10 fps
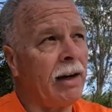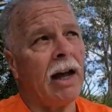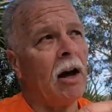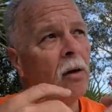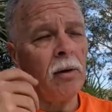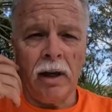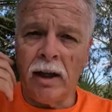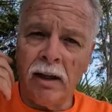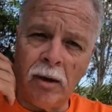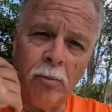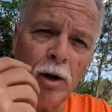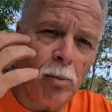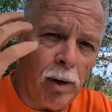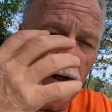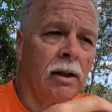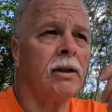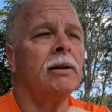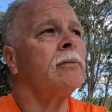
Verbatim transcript: now in the middle bunk,